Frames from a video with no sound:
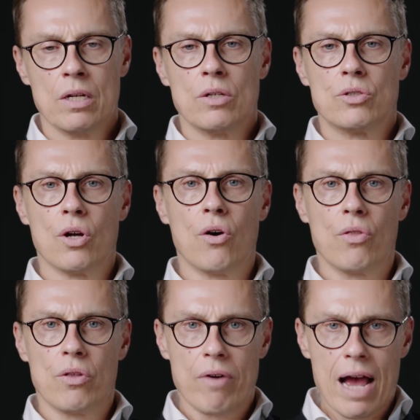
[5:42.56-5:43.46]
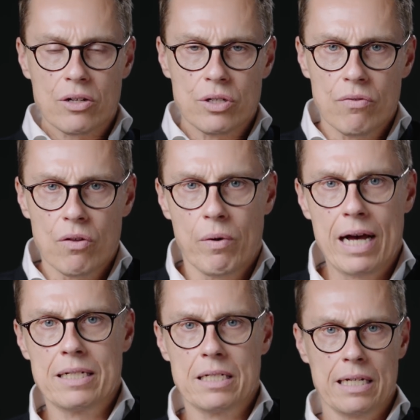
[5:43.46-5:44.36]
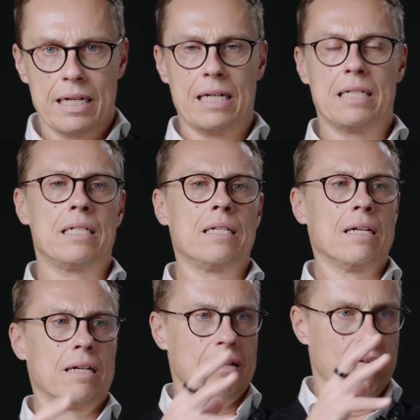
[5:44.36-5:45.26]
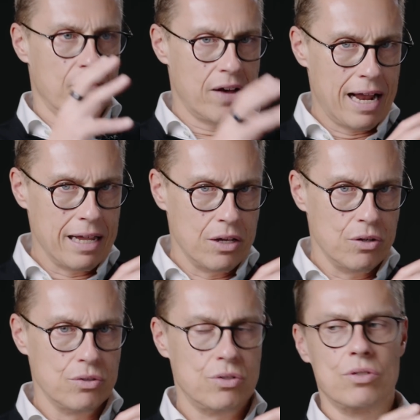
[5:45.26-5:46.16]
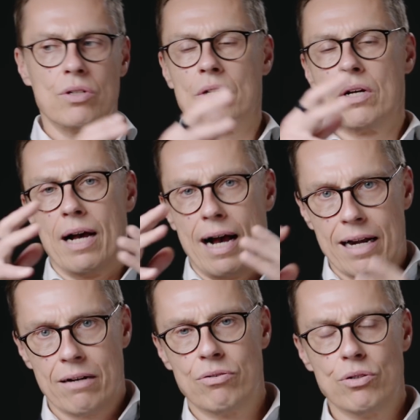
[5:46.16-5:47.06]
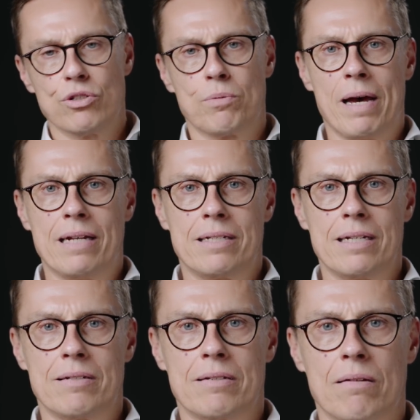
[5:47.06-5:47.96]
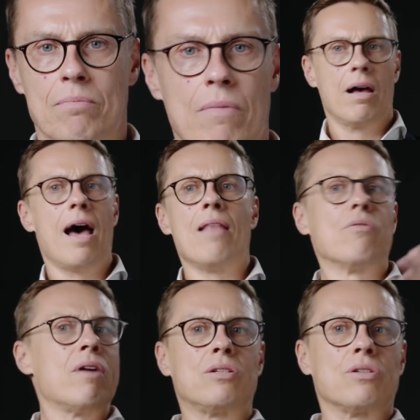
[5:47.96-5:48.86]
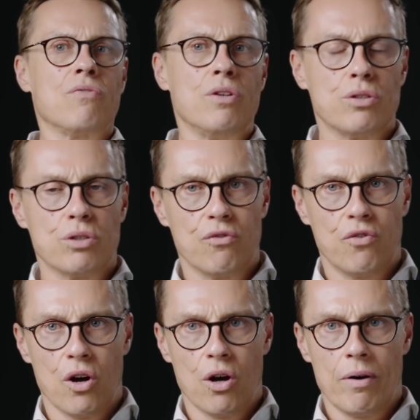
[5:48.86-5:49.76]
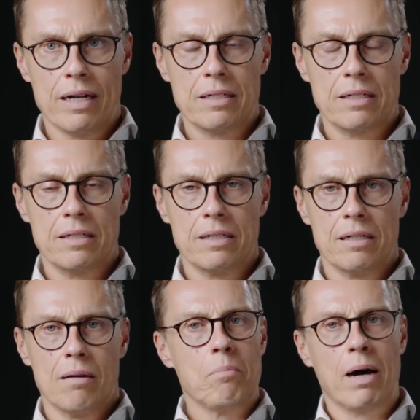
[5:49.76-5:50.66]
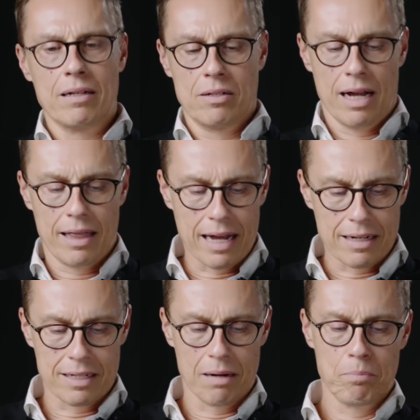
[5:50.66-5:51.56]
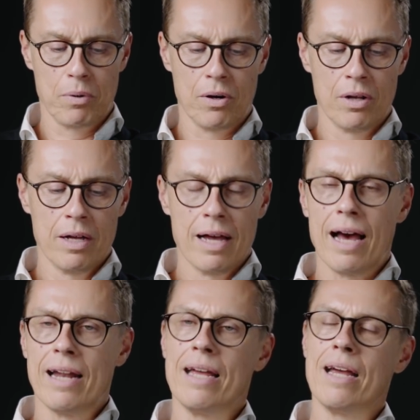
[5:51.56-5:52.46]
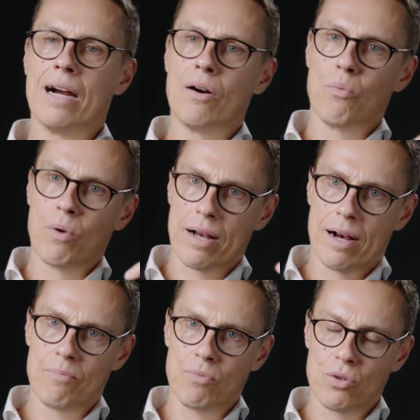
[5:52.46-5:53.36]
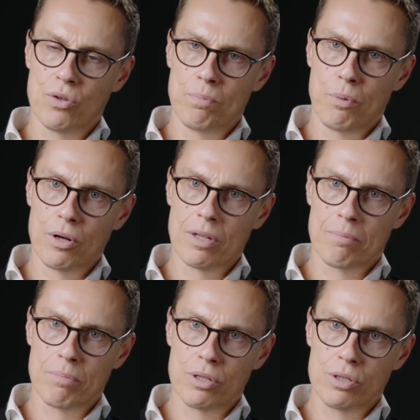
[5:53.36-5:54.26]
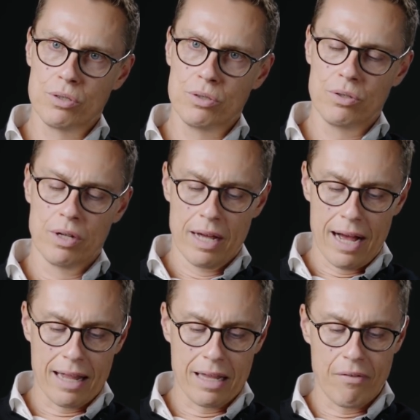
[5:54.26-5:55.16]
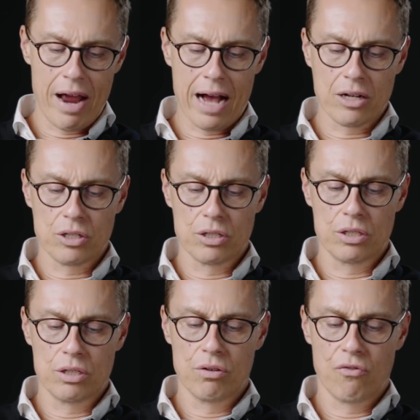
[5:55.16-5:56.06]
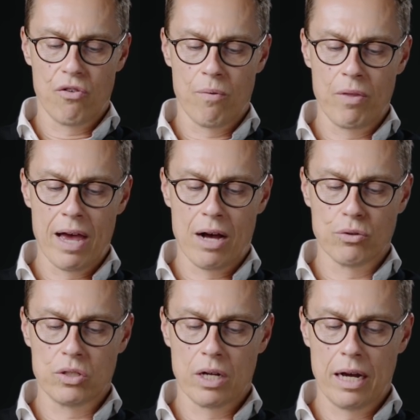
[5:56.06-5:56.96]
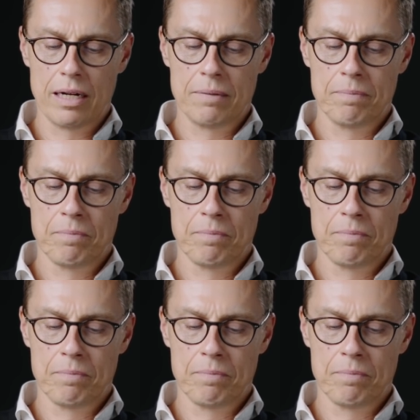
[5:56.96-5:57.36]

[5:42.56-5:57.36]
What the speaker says: So the reaction of the West is values and a rules-based system, and the rest of you should follow us. But it's not that simple. And here we come to point number 2 and the reactions from the outside.